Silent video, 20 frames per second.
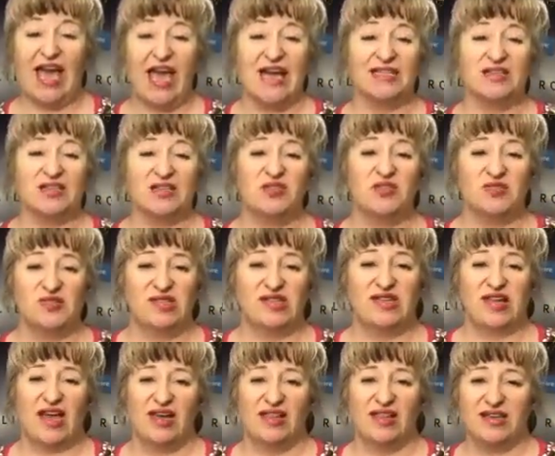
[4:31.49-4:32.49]
As a new
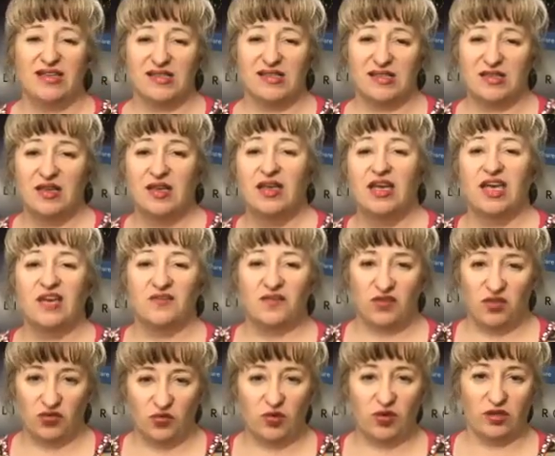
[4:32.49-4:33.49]
stylist,
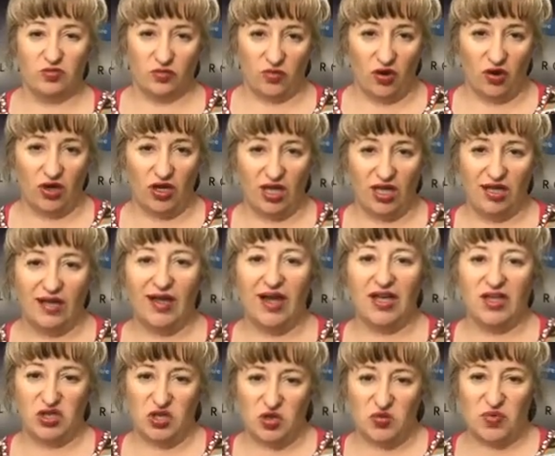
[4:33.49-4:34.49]
if you enroll
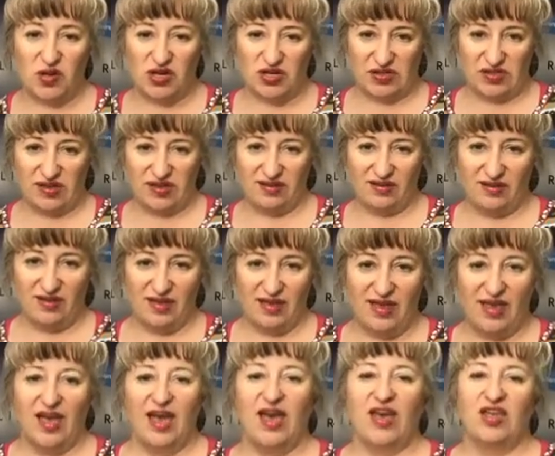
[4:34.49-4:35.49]
a new person,
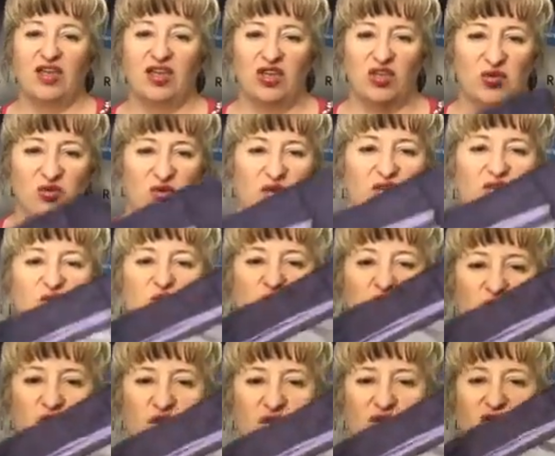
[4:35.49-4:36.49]
you can
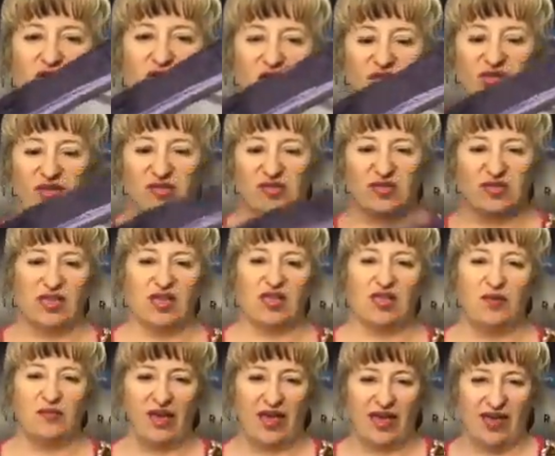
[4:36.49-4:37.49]
earn this
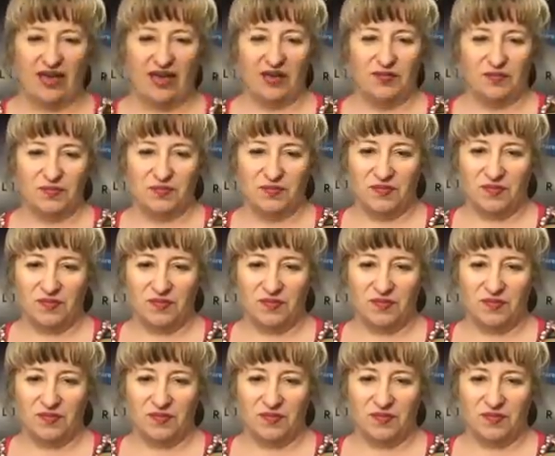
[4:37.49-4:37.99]
Lilla bag.